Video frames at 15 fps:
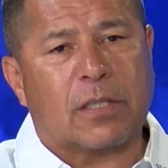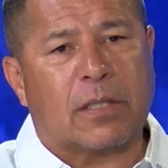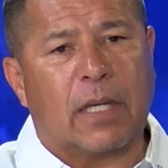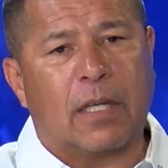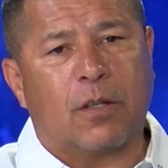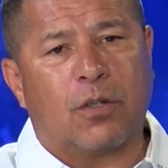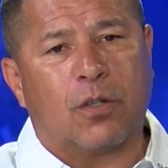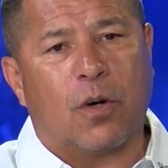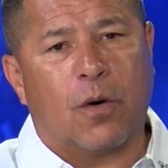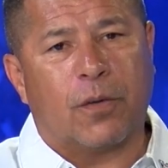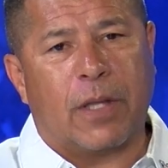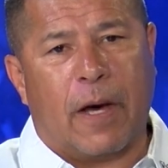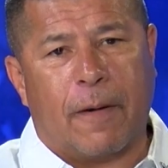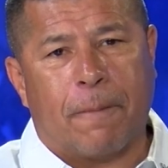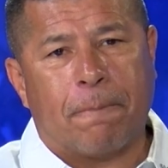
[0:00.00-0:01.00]
just let you know
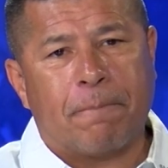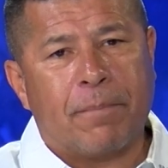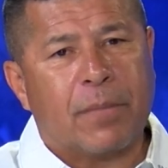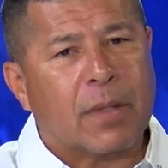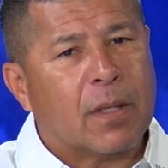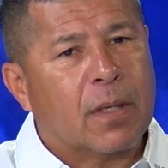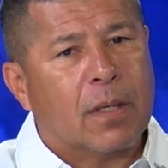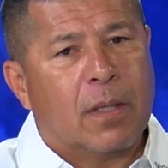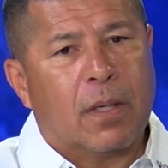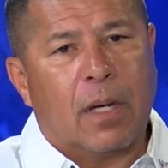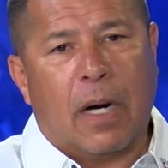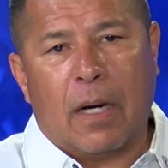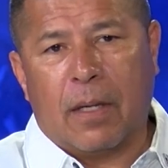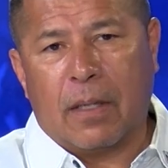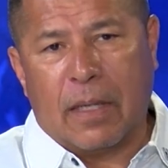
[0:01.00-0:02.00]
that
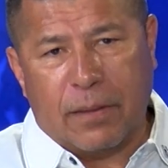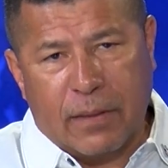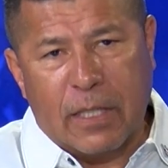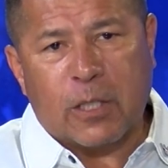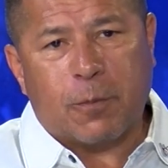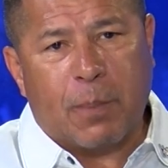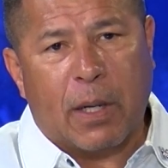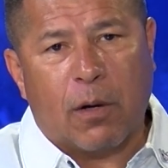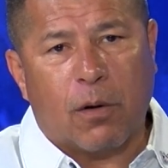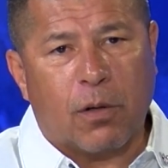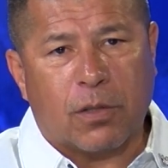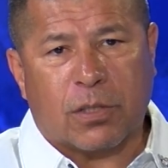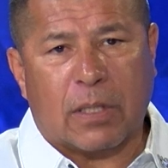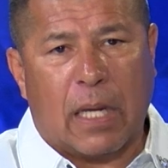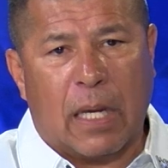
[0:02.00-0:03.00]
uh, in these
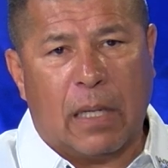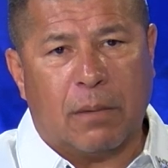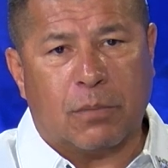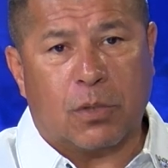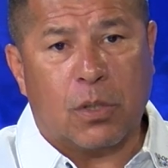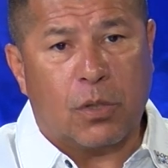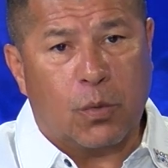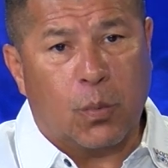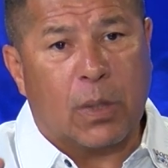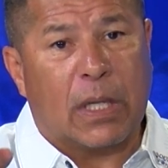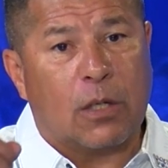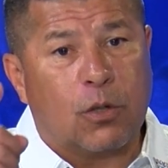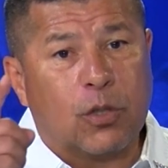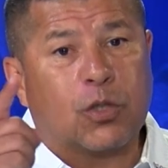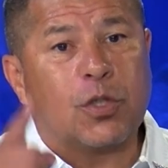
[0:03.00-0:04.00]
perilous times, you
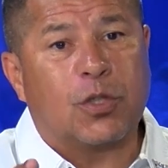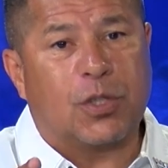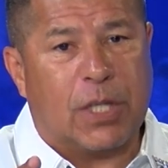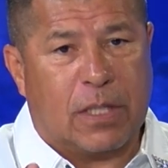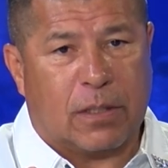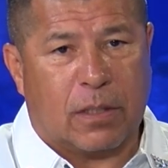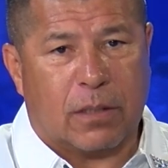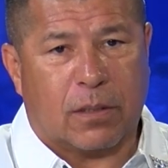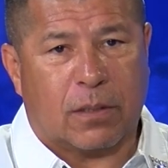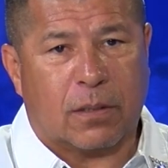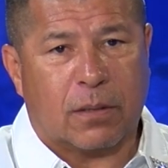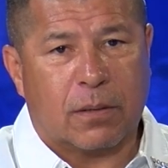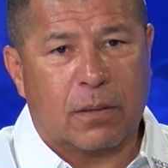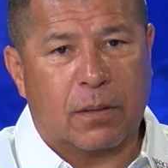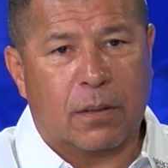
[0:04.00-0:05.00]
can look to
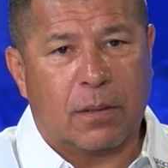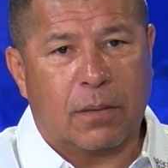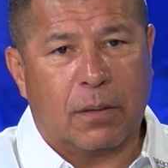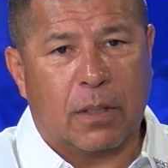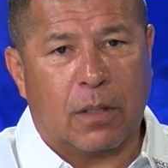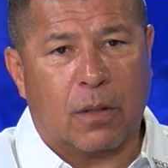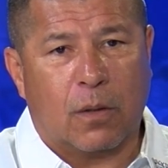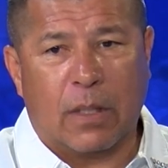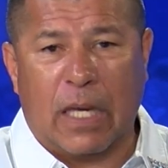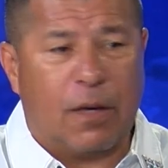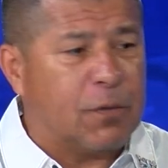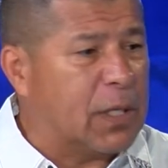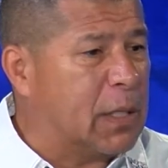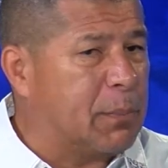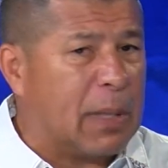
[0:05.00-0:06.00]
Jesus. Yes. You know,
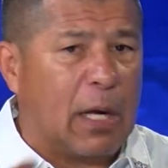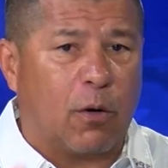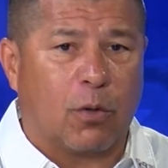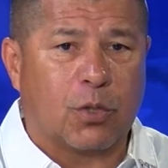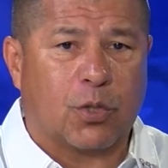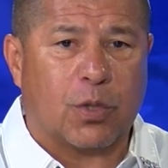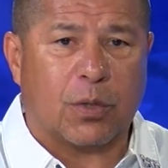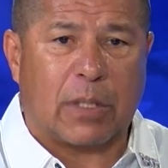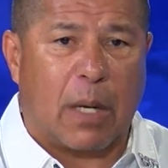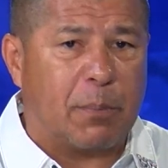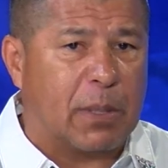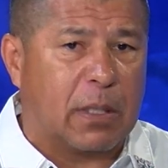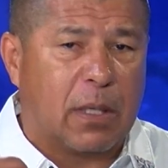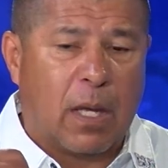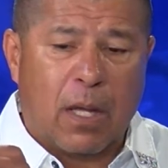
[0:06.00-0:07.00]
even in my own church,
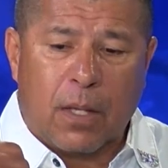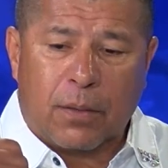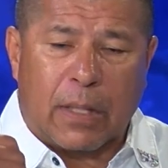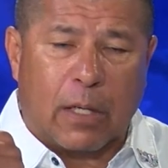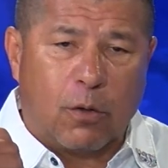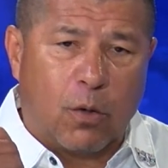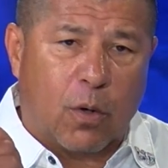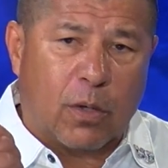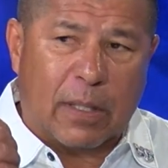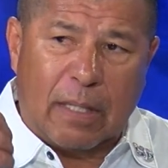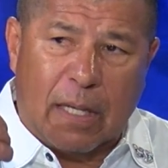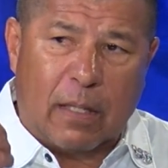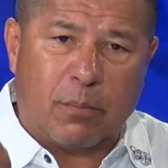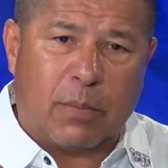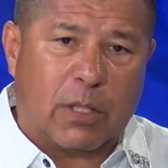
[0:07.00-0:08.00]
I've been, the Lord
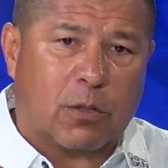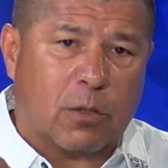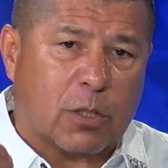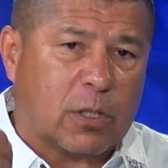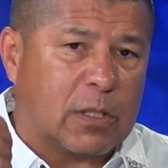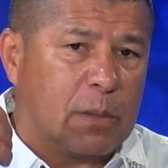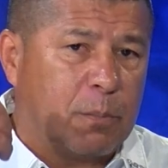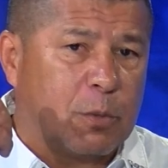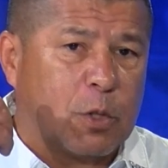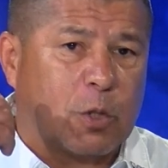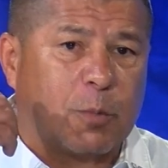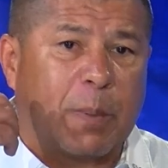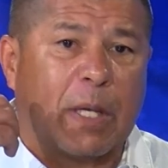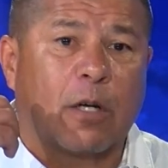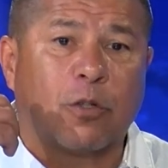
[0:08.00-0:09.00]
led me to, to
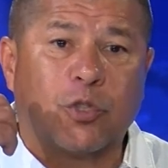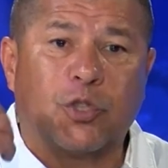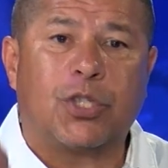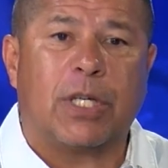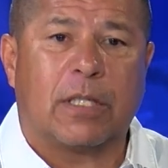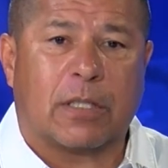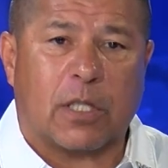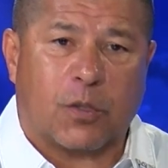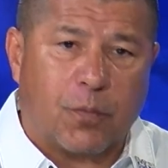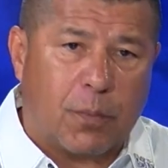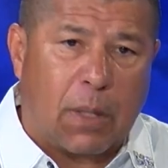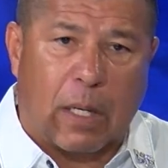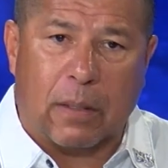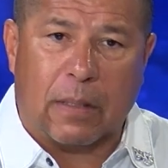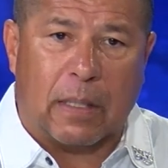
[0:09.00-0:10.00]
speak on
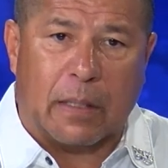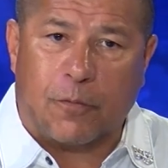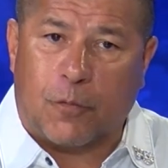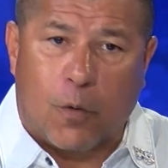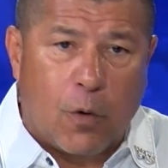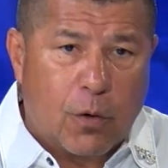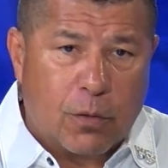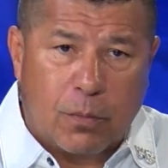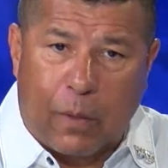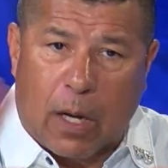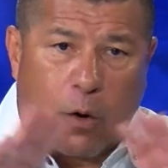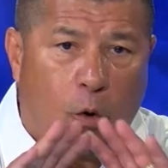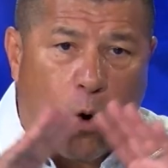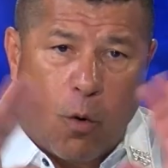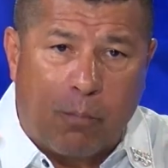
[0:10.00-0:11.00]
Jesus. Uh, for
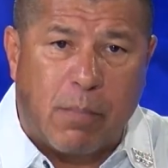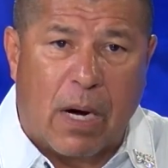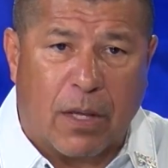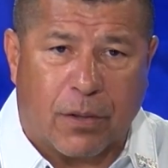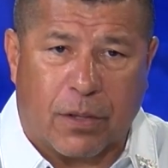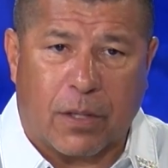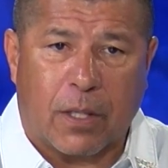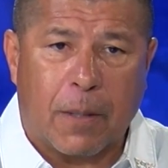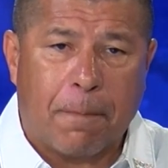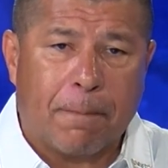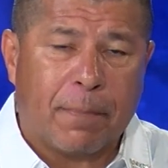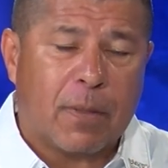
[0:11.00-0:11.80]
a whole month